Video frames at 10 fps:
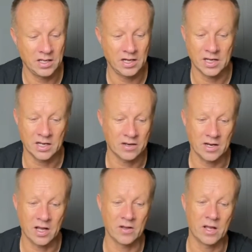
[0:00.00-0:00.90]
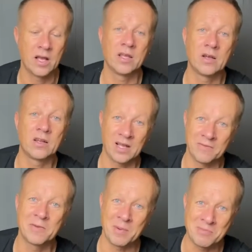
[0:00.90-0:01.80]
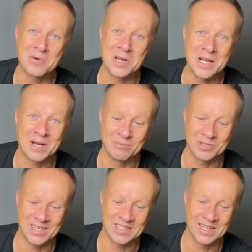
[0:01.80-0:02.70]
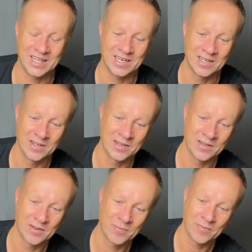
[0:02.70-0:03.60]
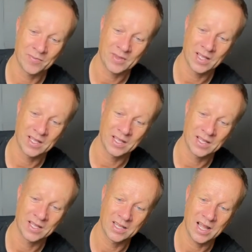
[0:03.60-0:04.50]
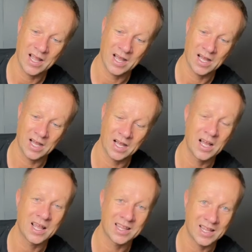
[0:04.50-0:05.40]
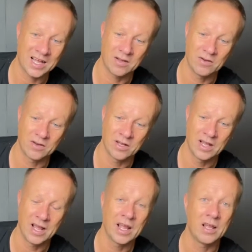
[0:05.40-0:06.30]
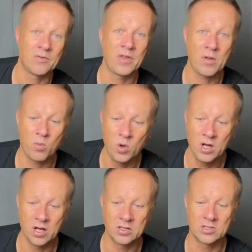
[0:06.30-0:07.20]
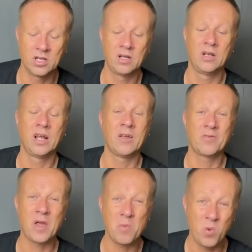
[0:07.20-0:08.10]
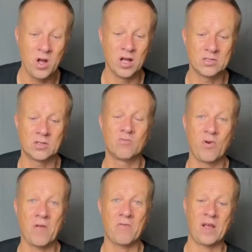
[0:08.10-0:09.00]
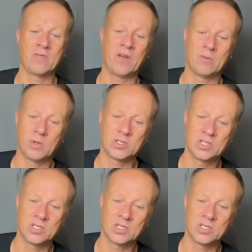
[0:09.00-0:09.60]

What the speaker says: I don't know, you're going to have to be pretty clumsy indeed. They are that good. If they weren't rear fang venomous,